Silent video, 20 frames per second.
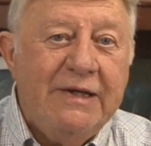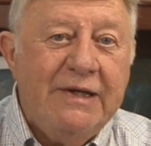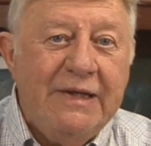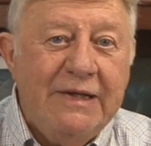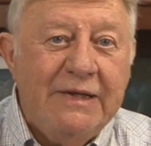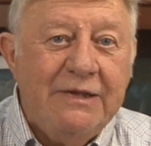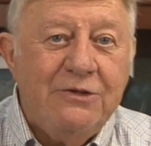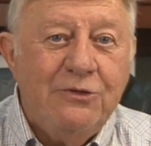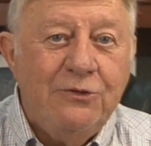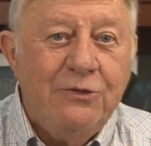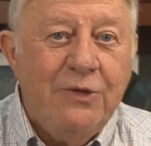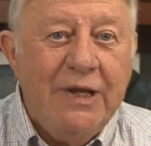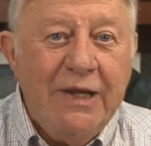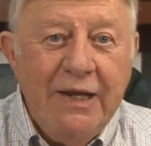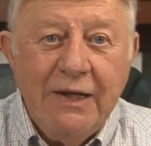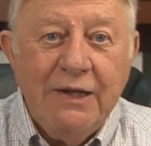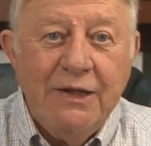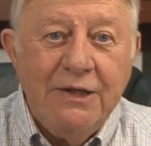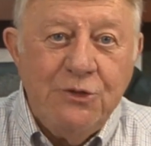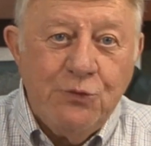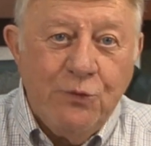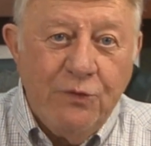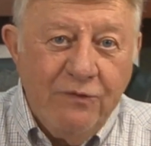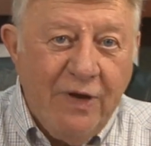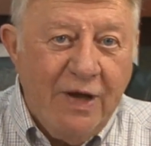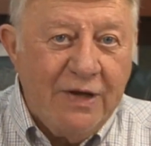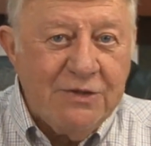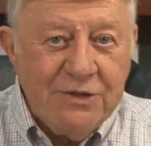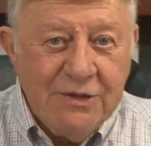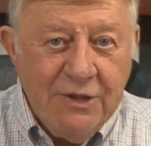it into English, we've
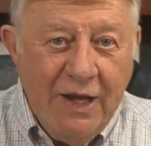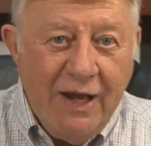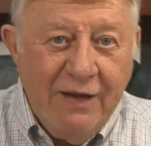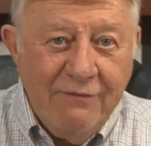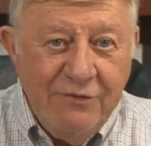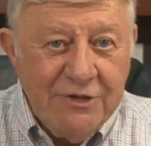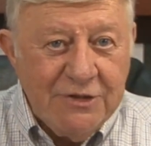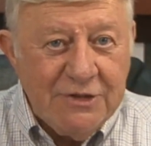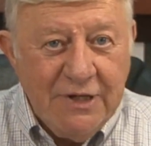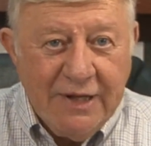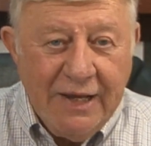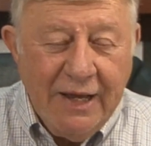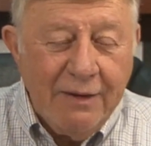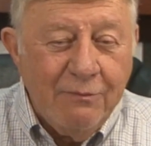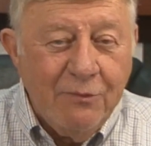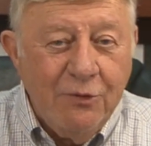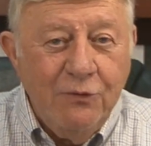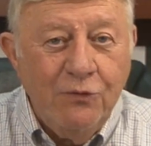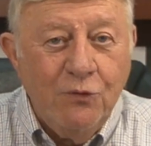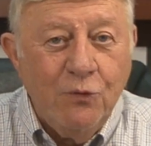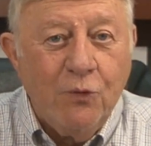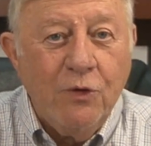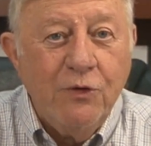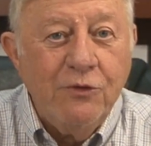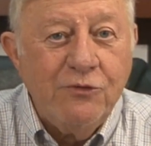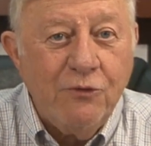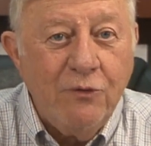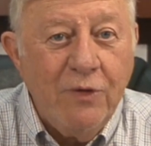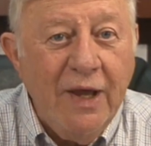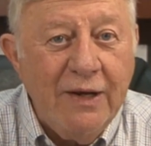obviously got to move the
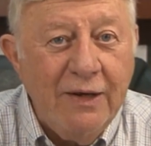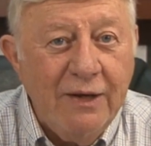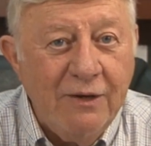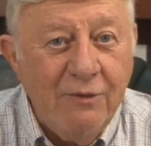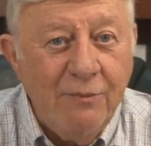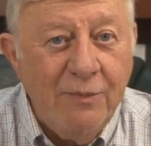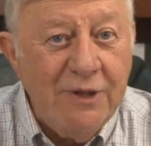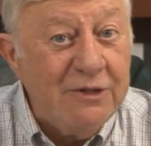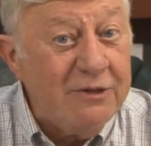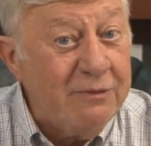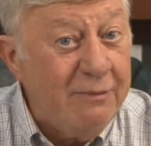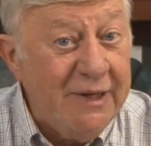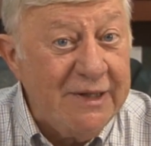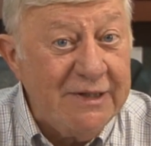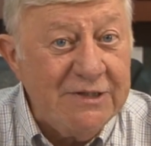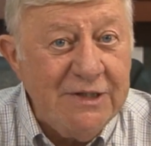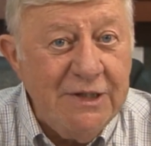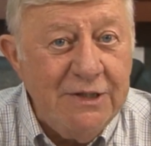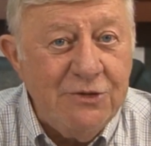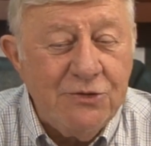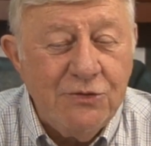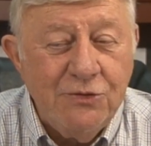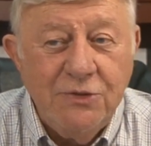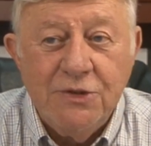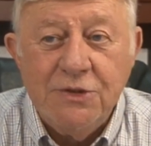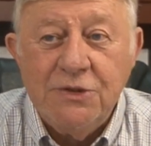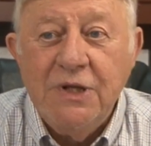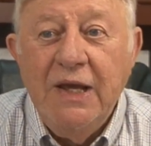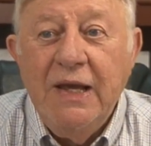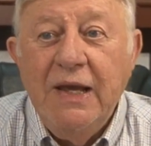words around a little bit to make sense to us.